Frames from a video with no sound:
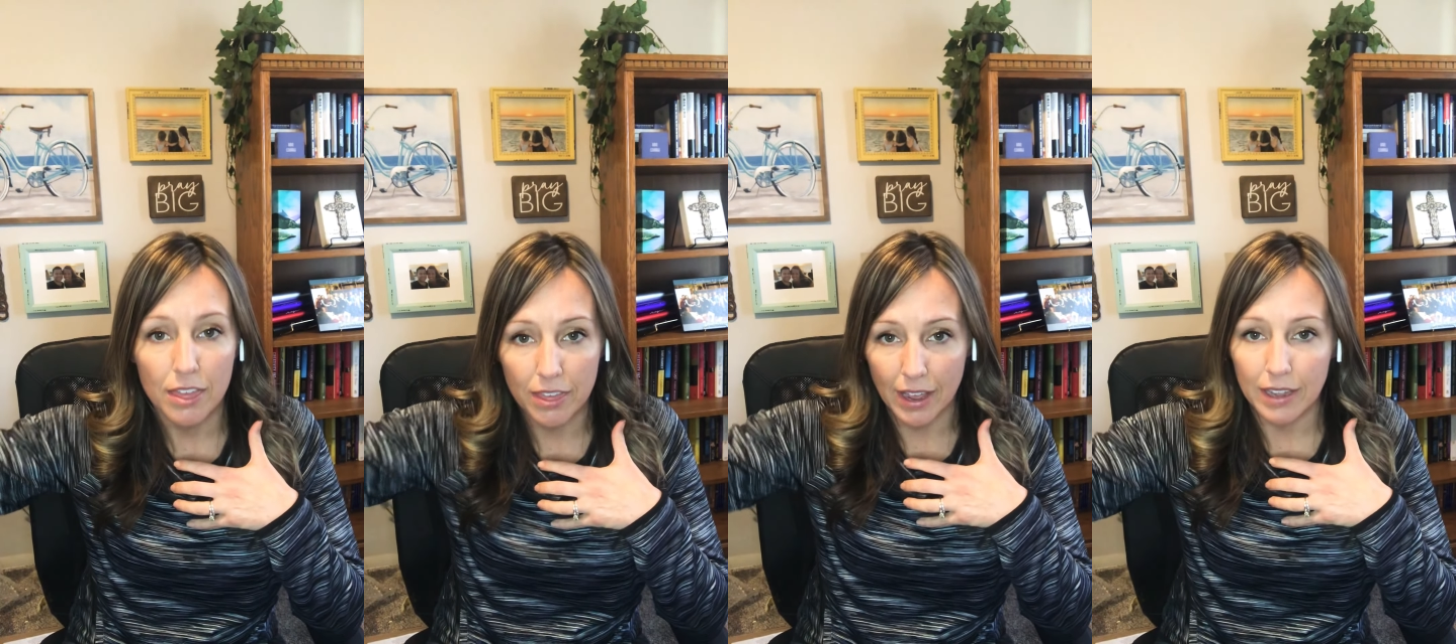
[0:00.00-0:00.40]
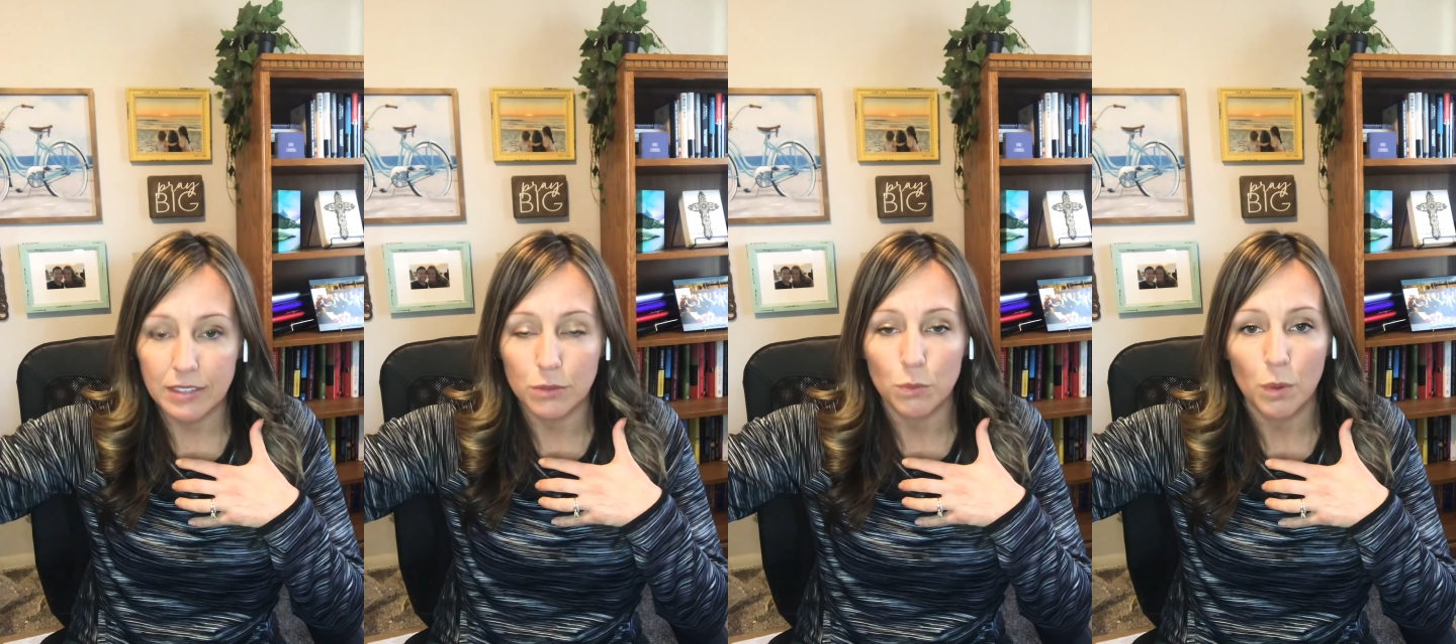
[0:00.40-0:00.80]
that
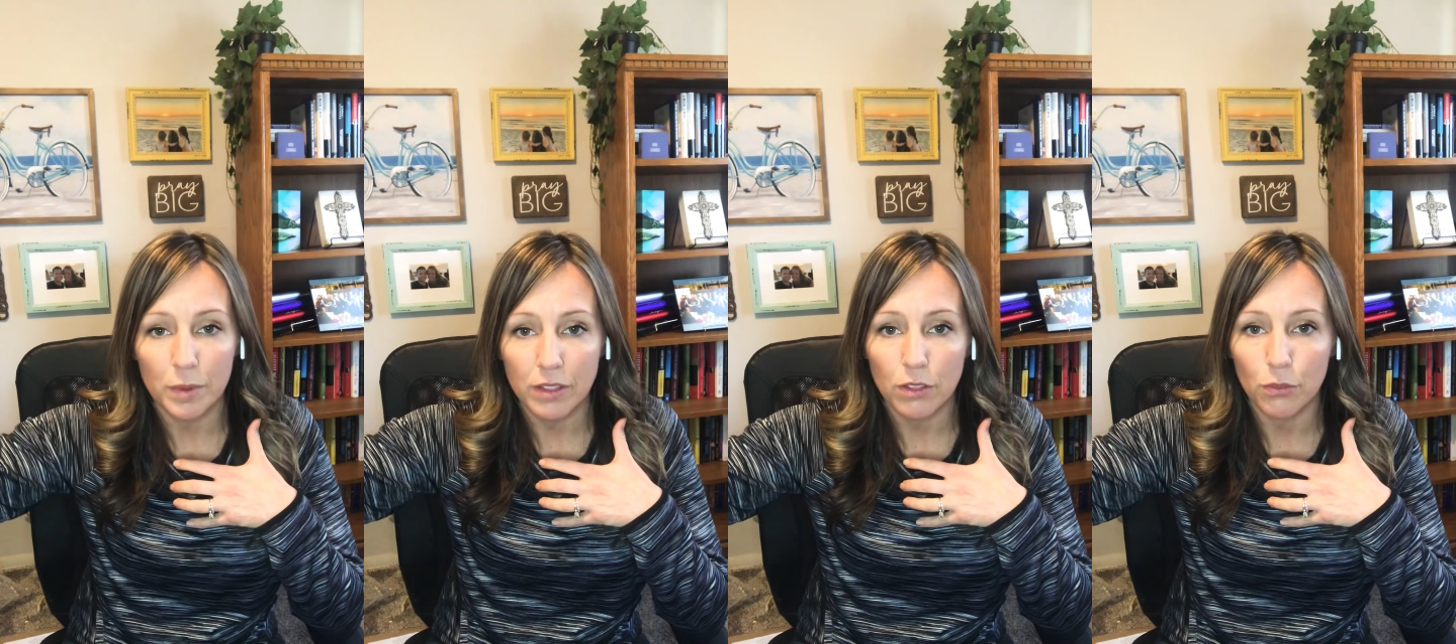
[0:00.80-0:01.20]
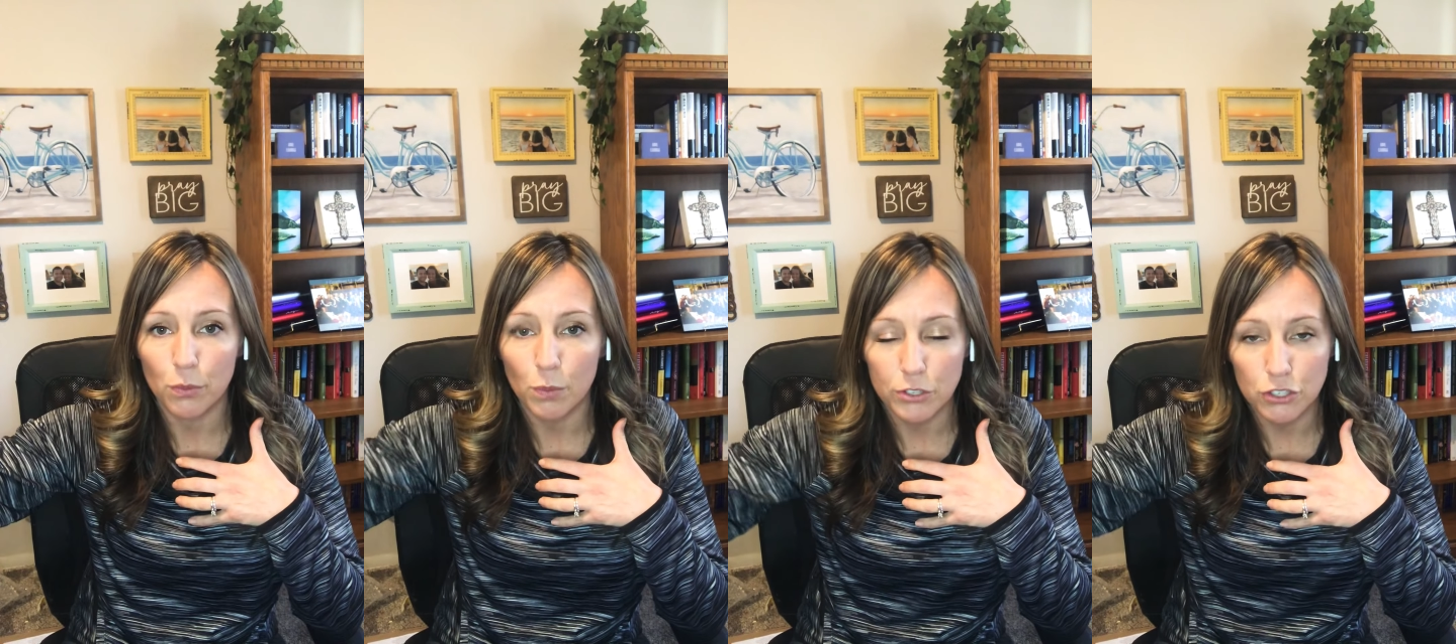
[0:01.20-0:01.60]
woman through
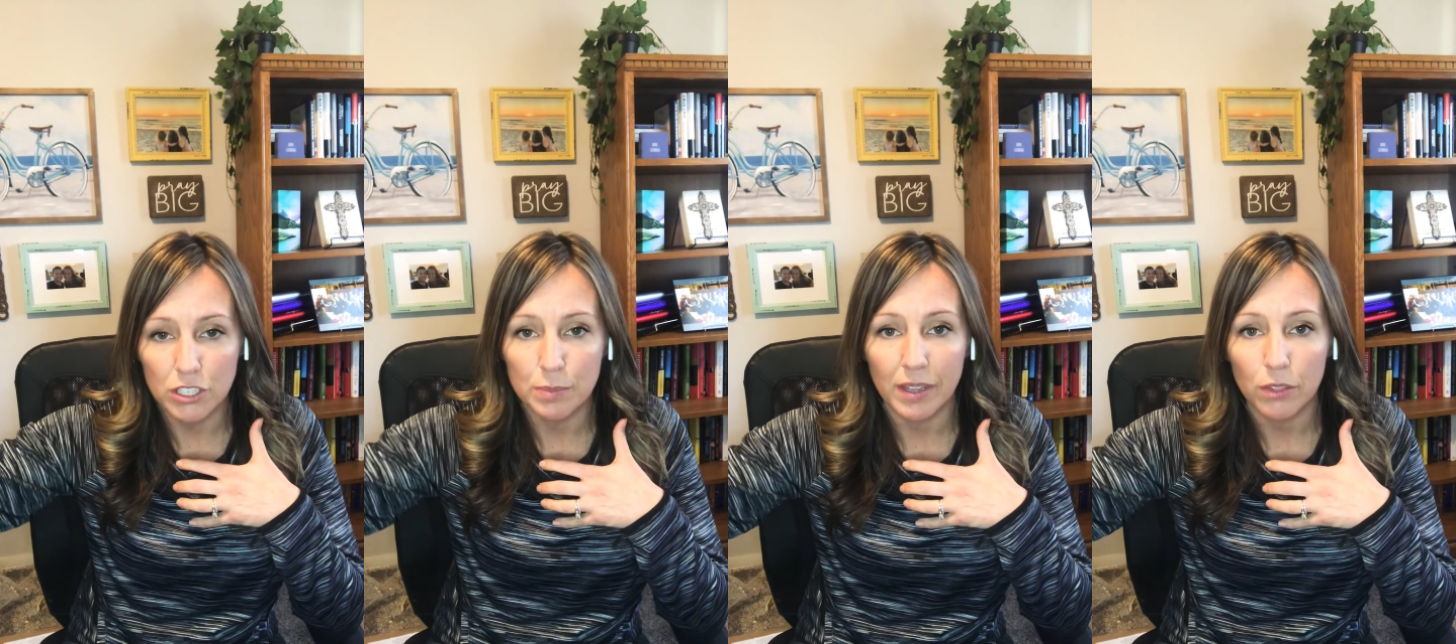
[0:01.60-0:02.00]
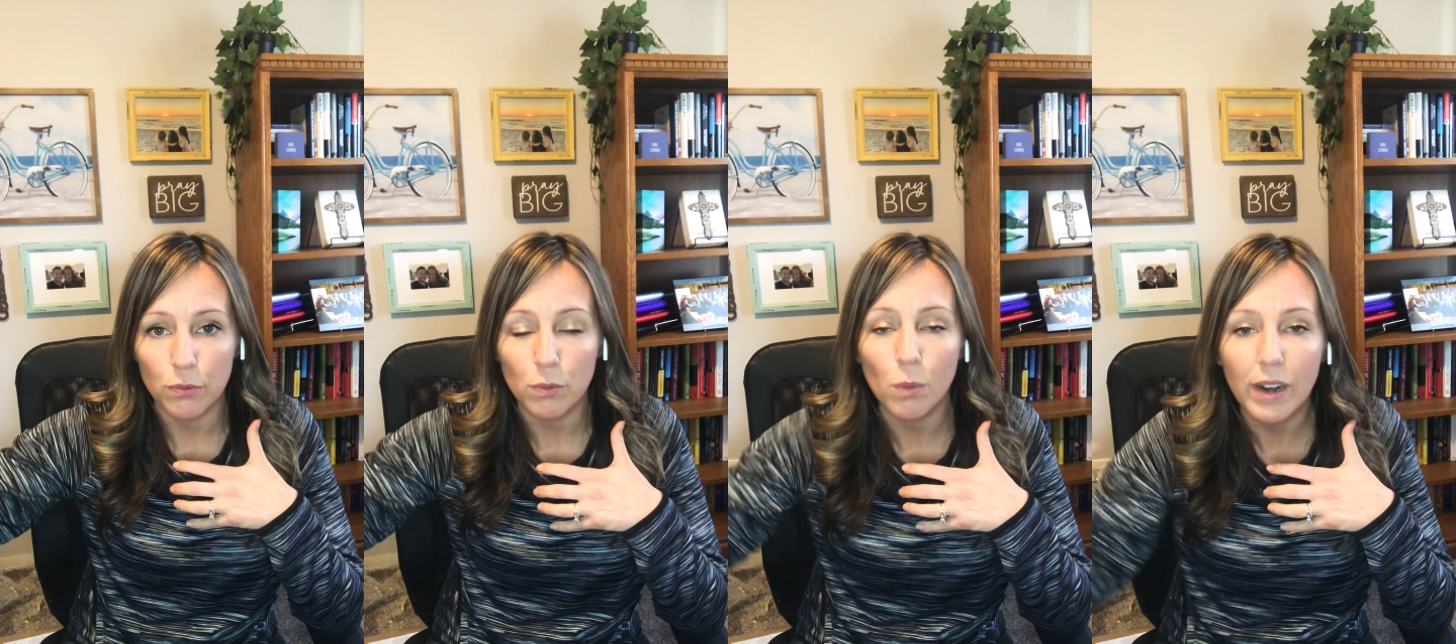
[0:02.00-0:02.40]
what she's been
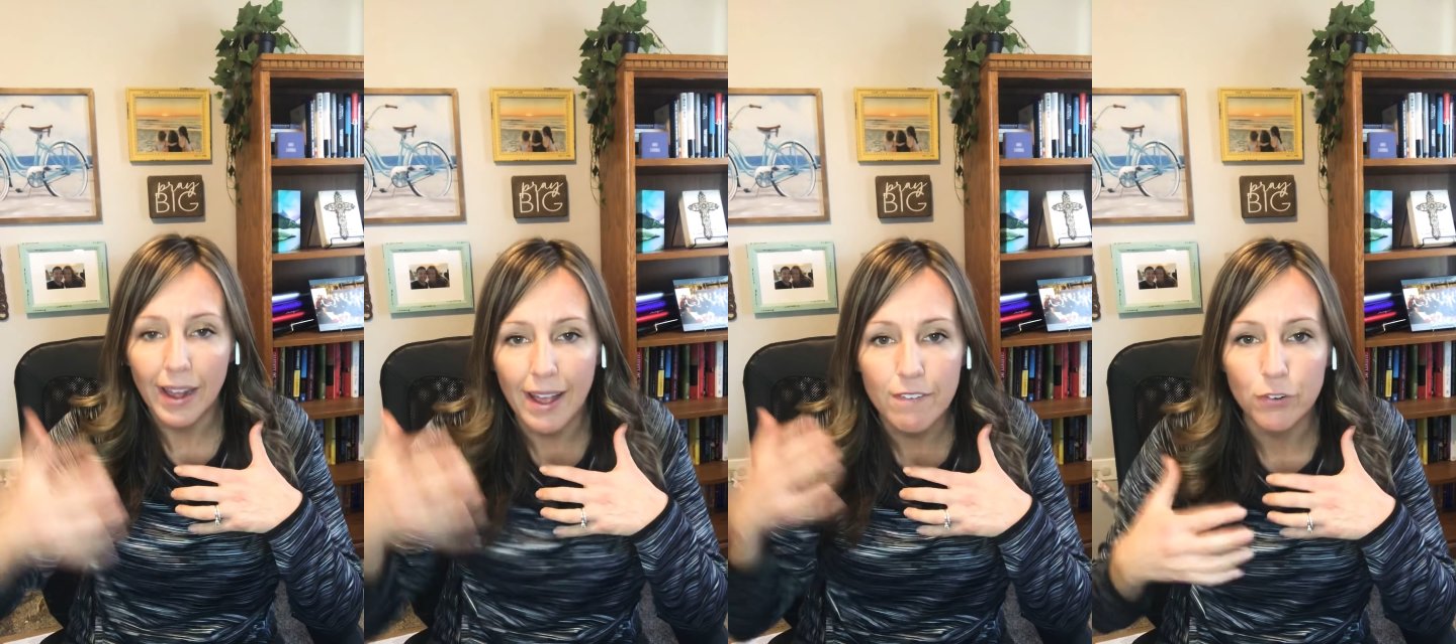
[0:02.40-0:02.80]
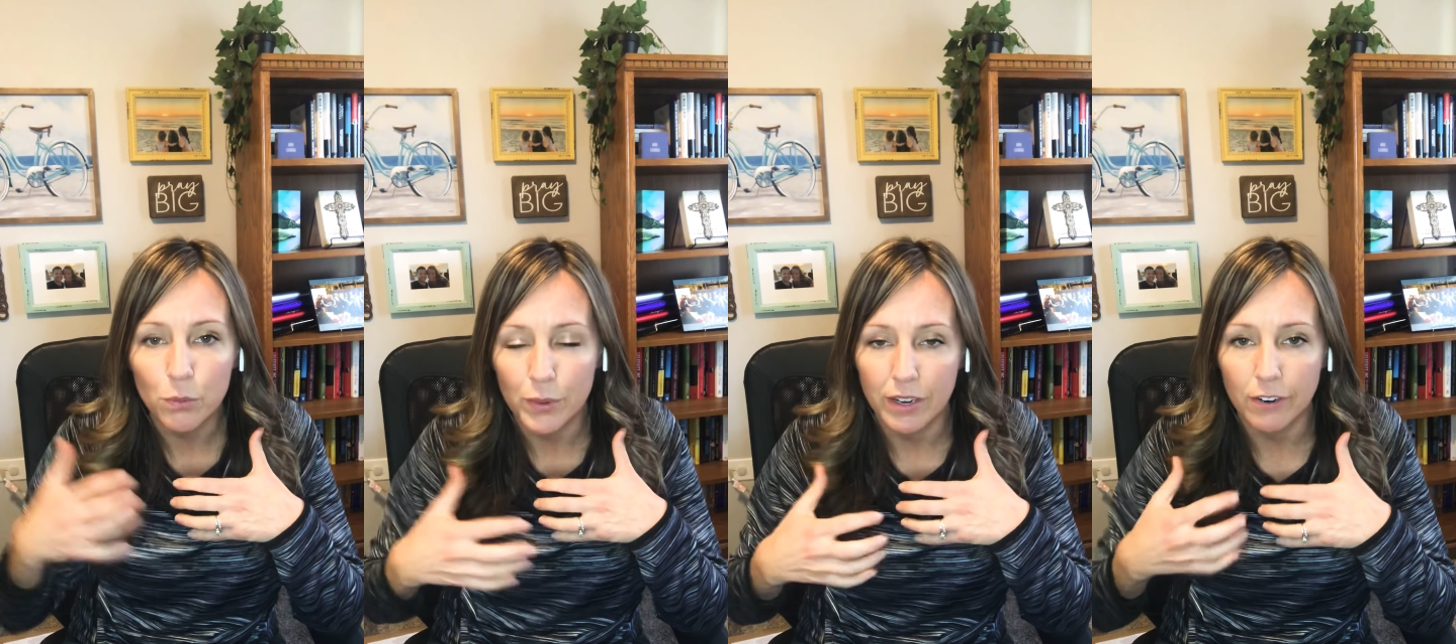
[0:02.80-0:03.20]
through, whatever
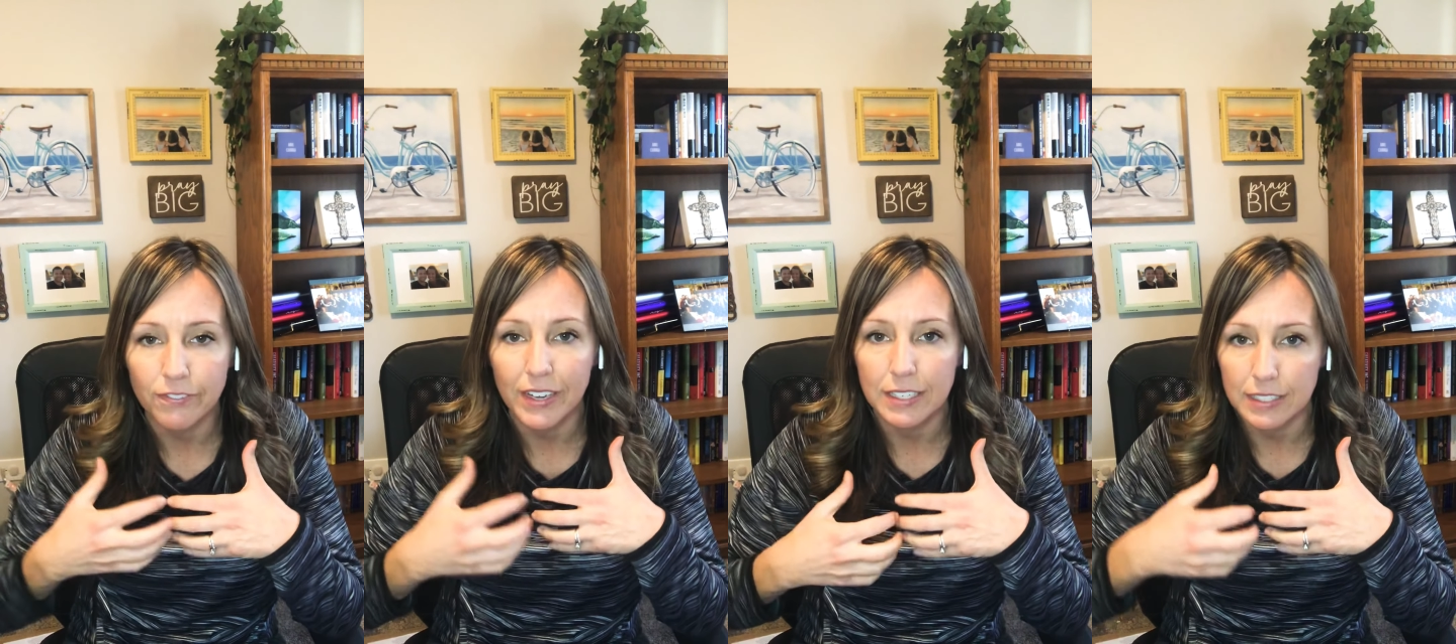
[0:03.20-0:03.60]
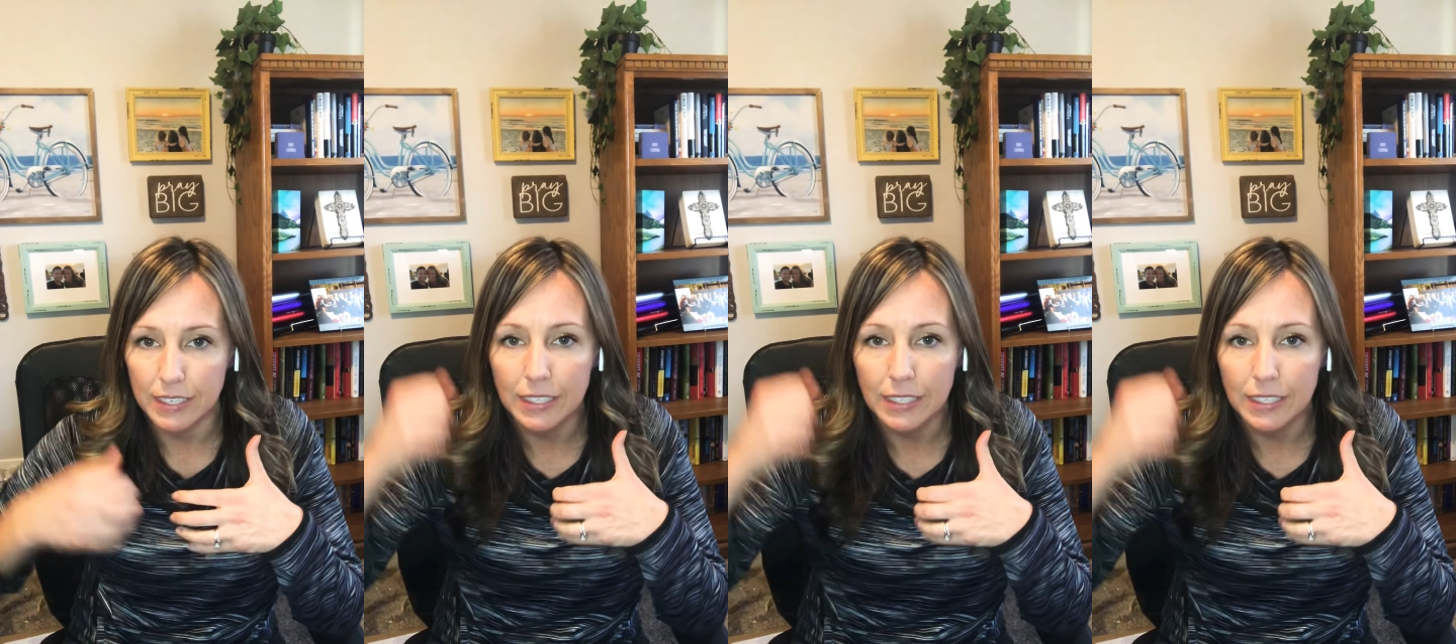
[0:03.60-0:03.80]
we are facing,